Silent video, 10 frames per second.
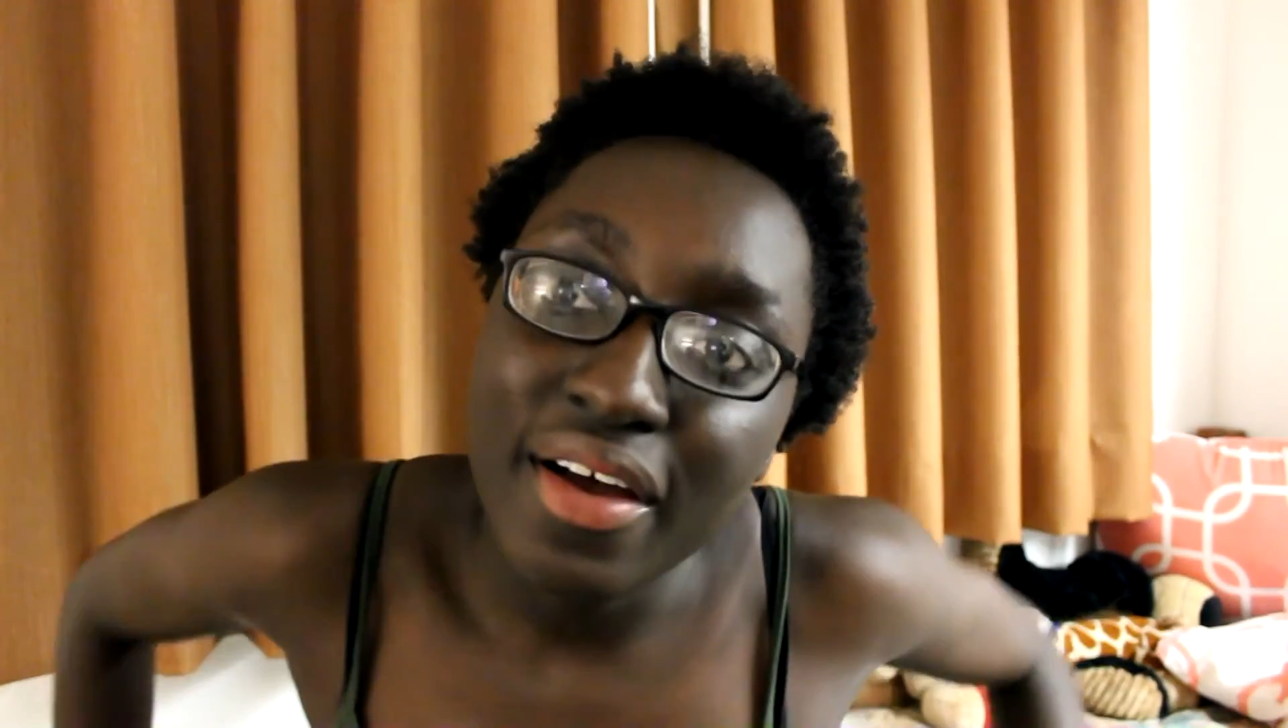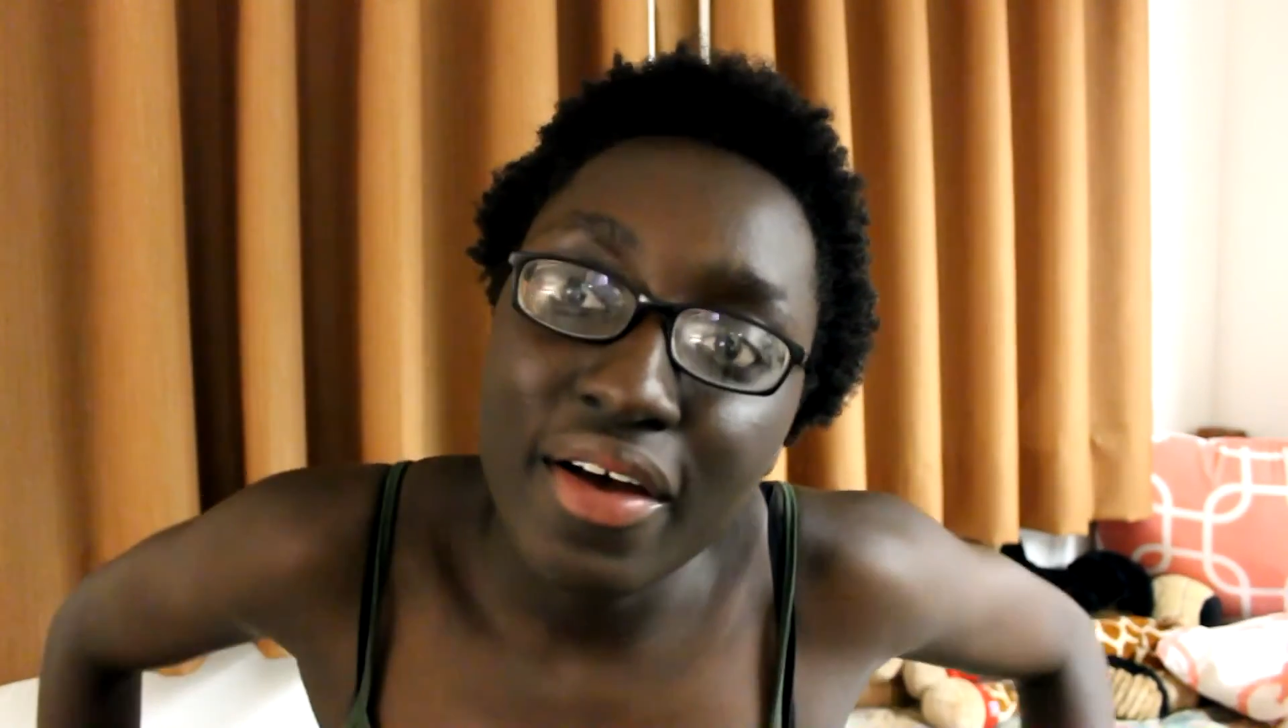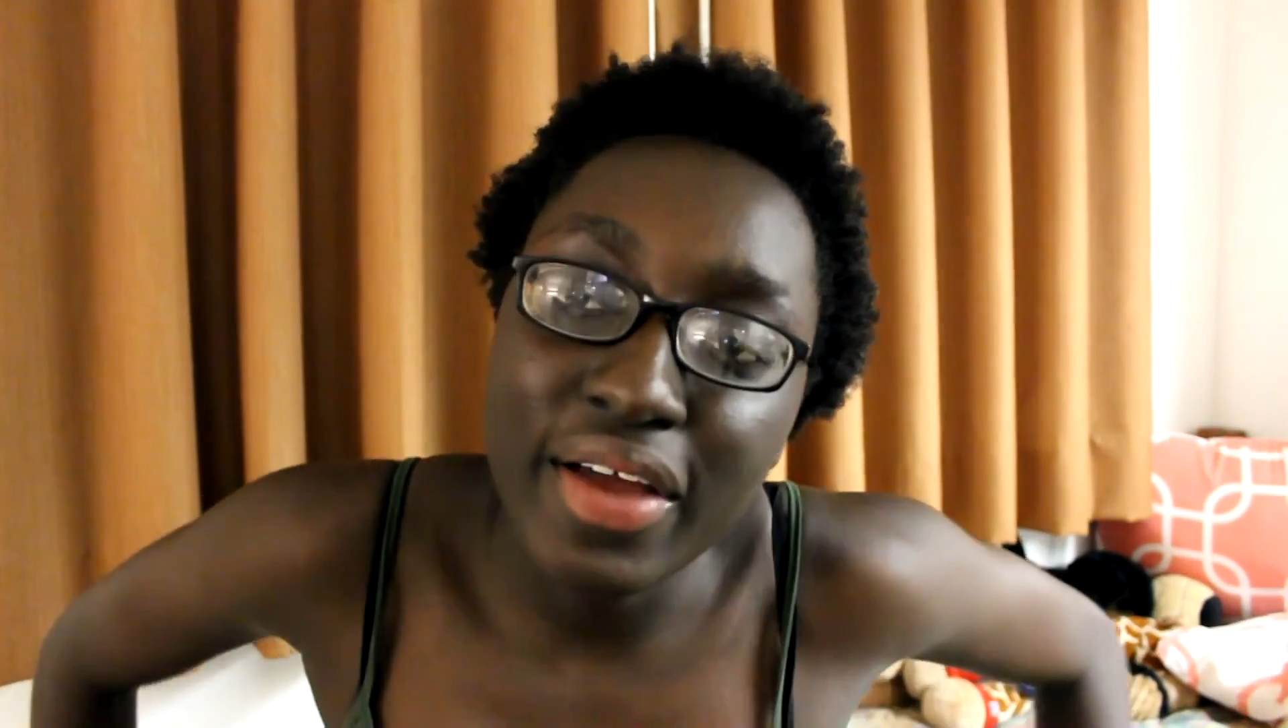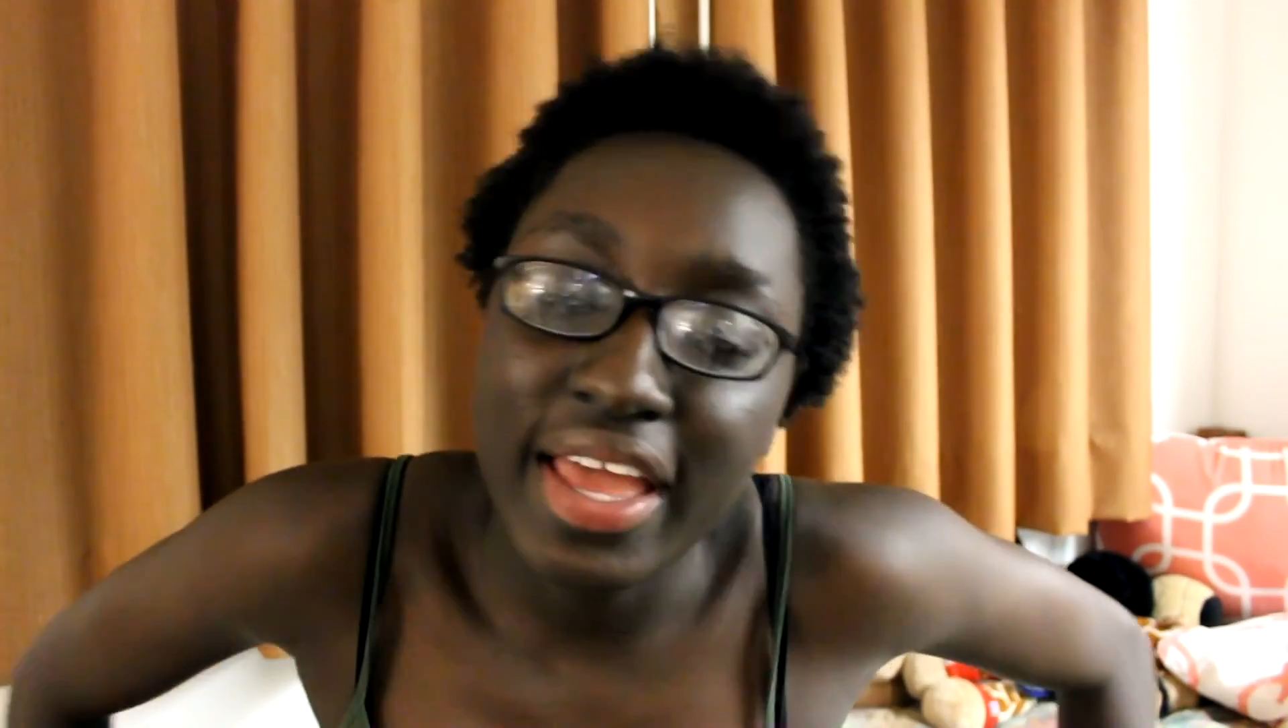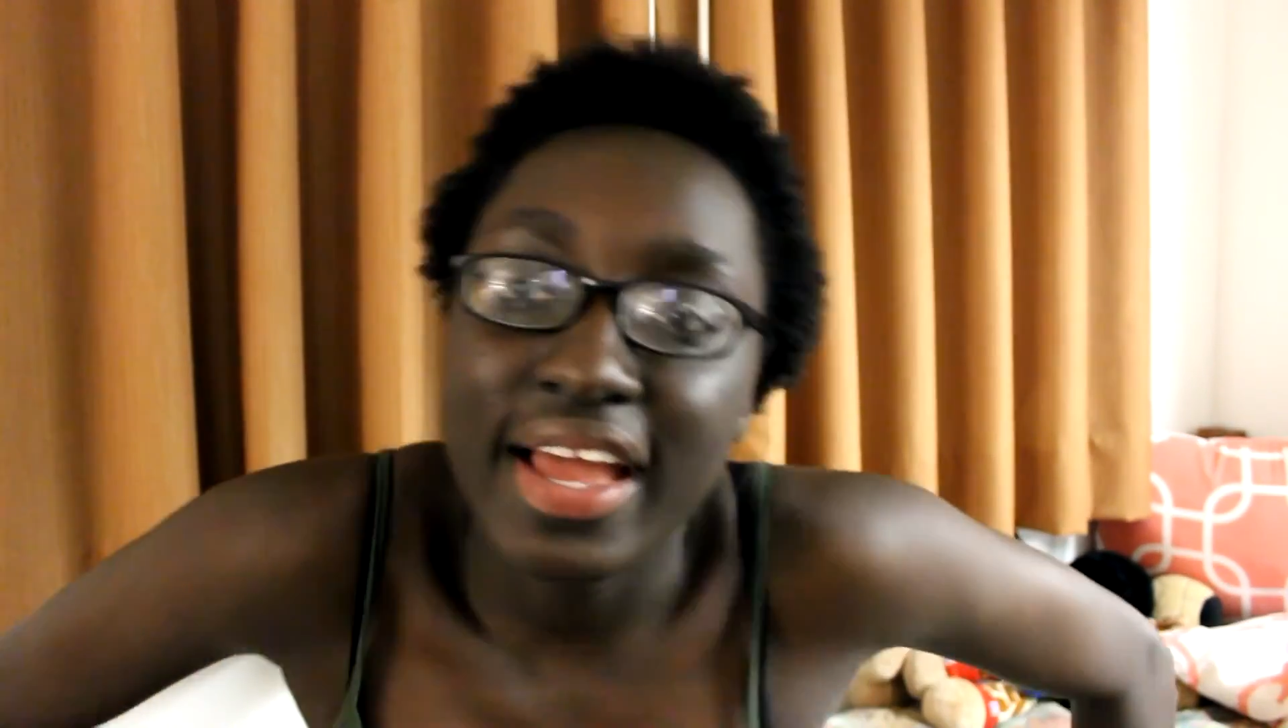
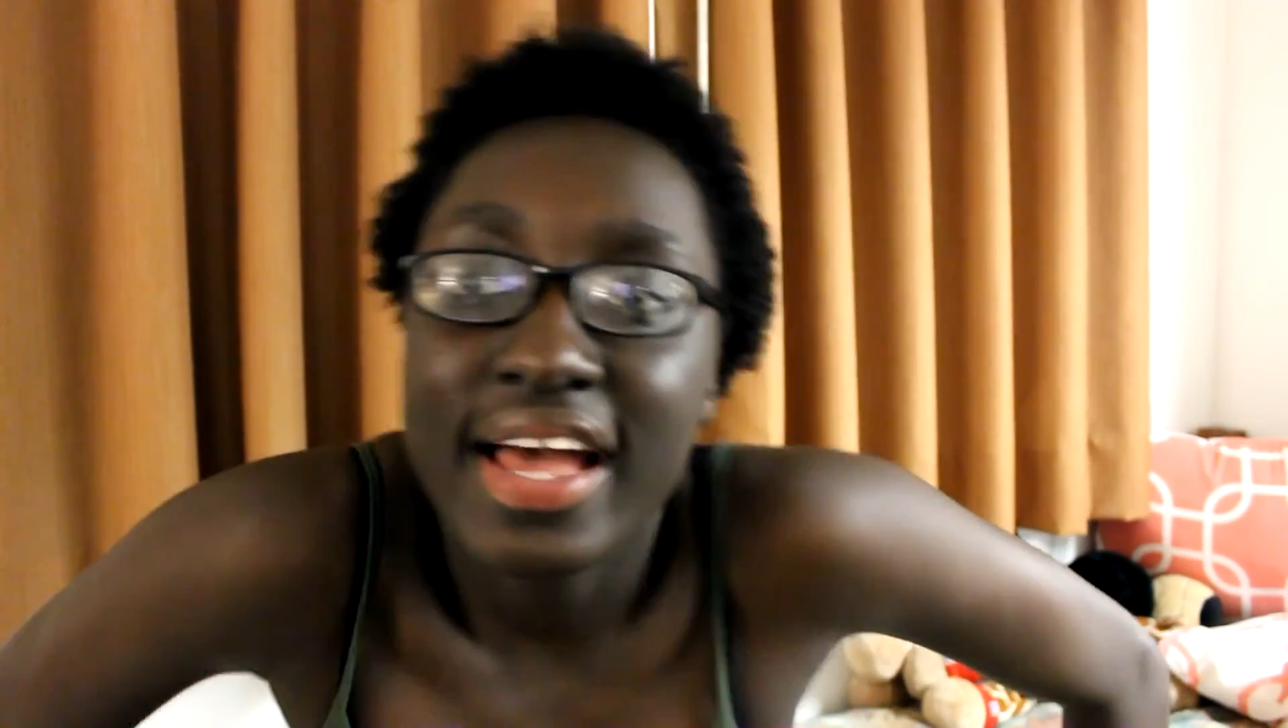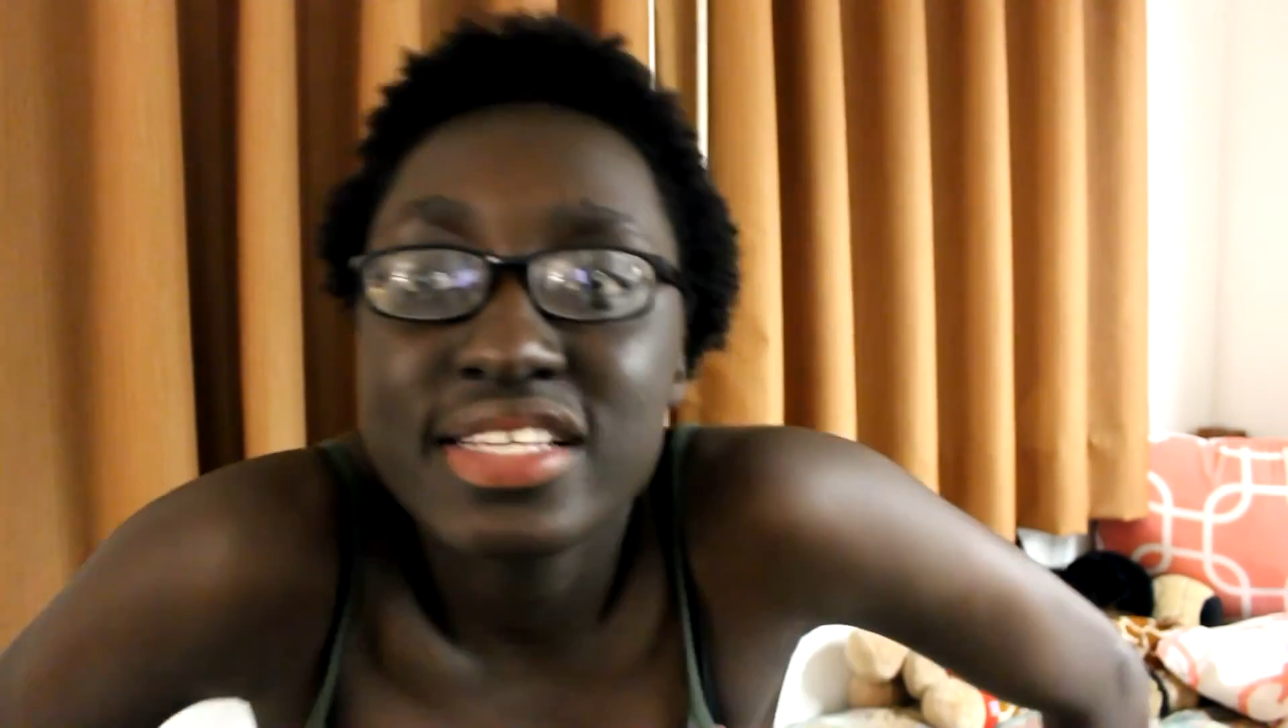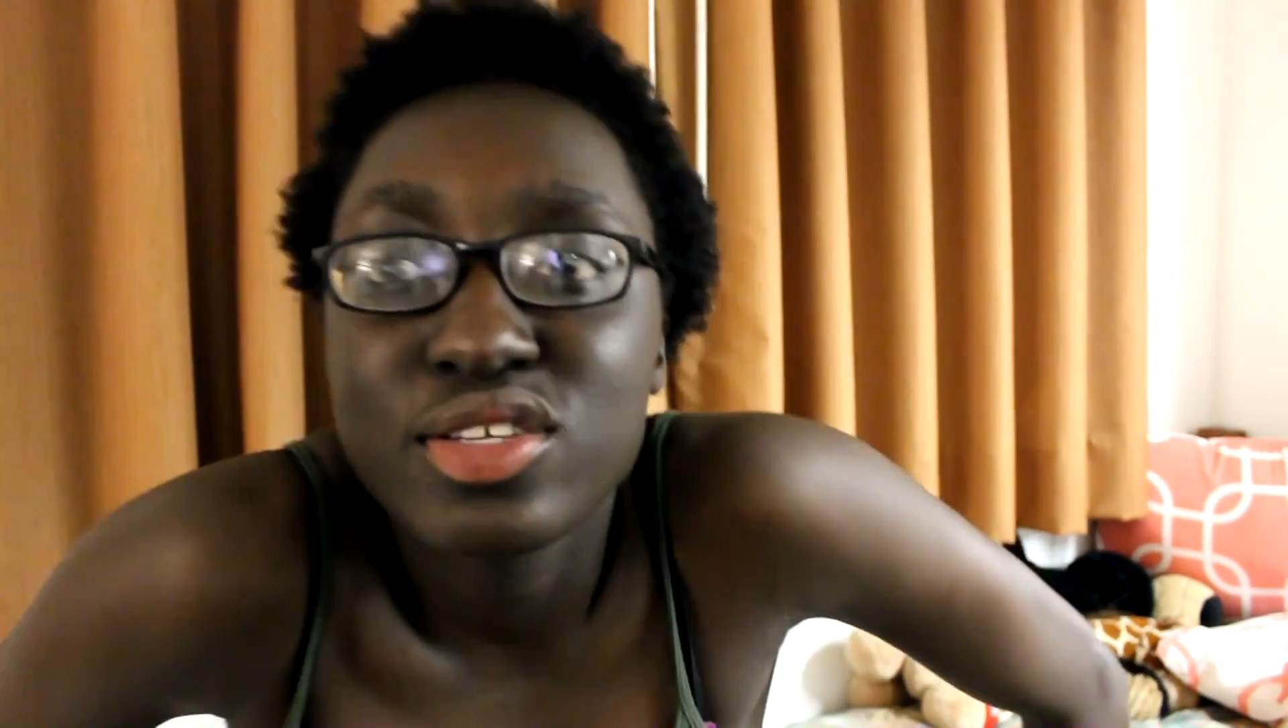Okay guys,